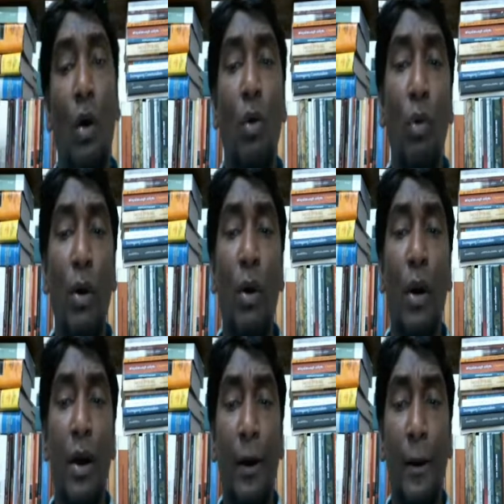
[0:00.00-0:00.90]
who
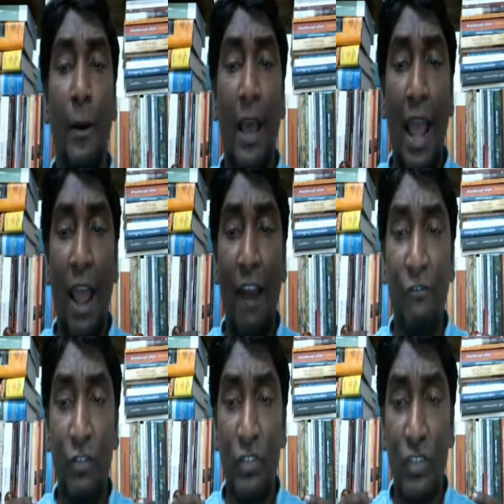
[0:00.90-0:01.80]
uh, have
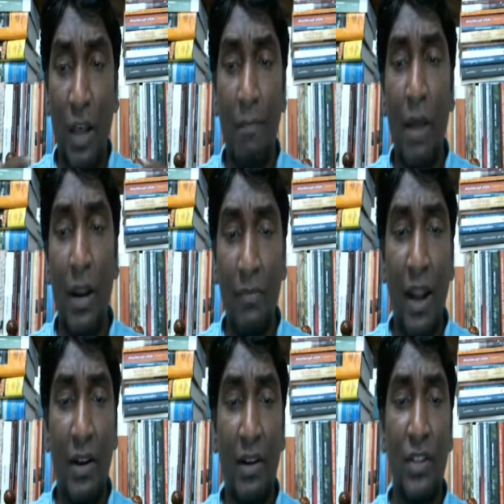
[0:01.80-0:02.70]
some
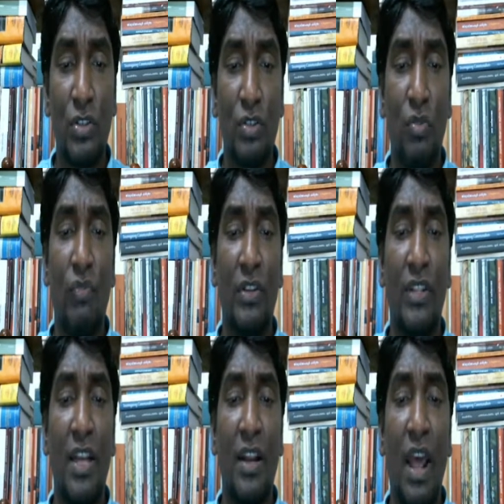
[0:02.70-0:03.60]
advantages over
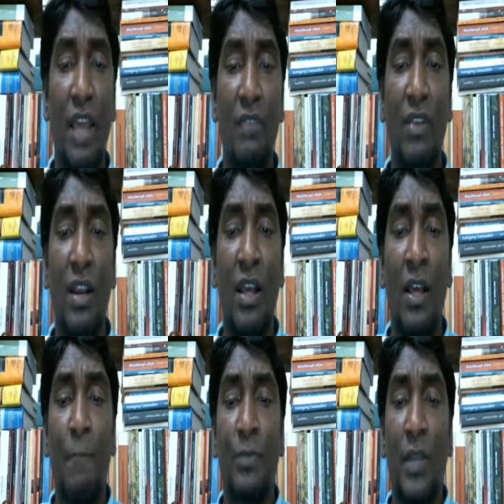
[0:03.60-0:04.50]
their rival,
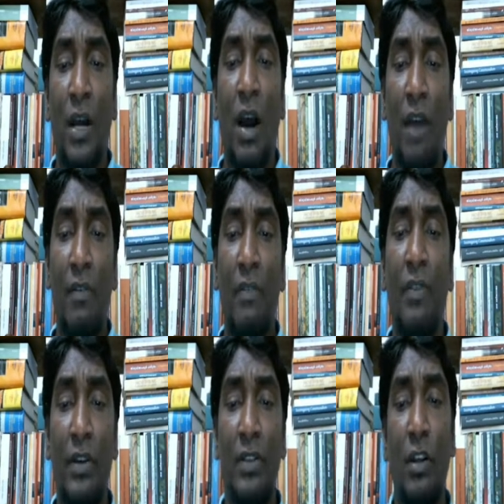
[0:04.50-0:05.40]
uh, however, in